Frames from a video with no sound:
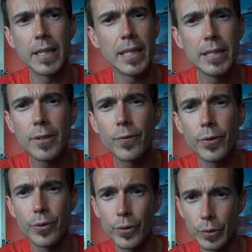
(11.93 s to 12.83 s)
easy for
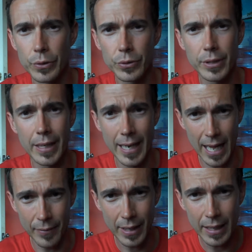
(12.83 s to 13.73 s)
your users to
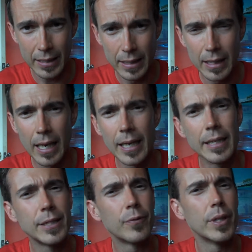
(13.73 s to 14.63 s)
navigate and
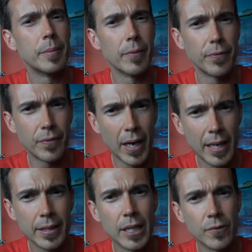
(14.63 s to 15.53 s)
easy for them to
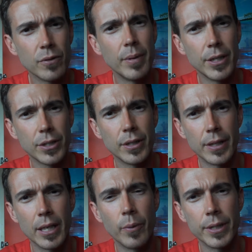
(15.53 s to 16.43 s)
find the information
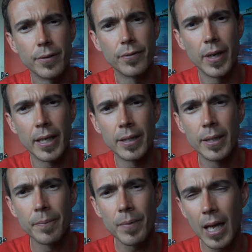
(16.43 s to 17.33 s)
that they want to find.
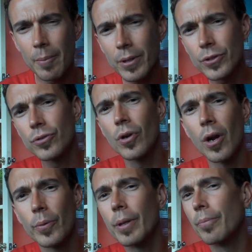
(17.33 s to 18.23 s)
I'm going to
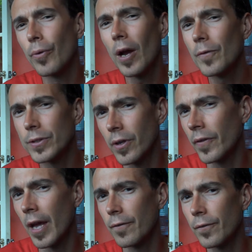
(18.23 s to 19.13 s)
start with a preface on
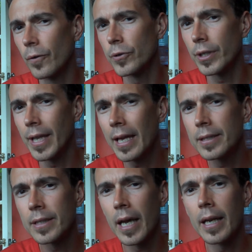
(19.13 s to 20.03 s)
that first, and that
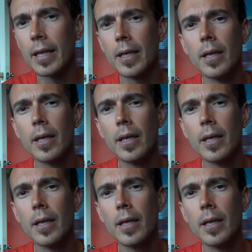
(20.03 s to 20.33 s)
is that